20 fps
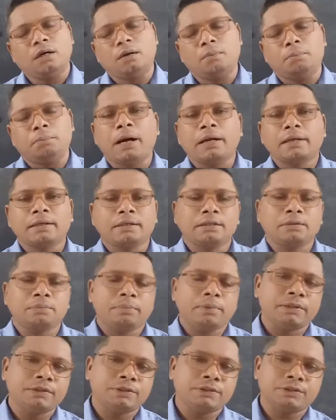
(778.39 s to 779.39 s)

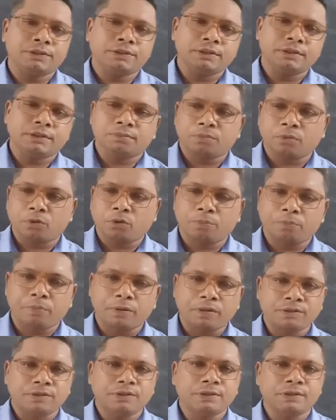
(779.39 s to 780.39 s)
marketplaces for
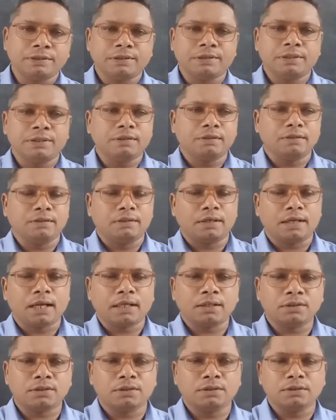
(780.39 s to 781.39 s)
purchasing
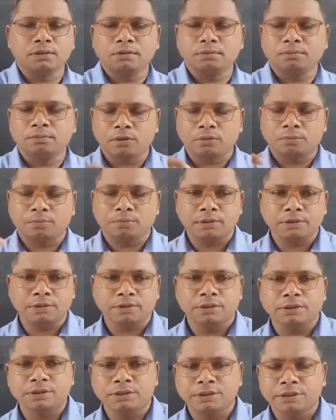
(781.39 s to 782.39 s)
ration, for
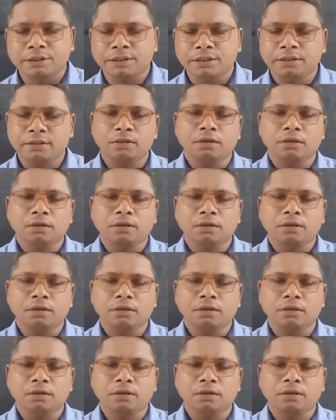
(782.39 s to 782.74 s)
purchasing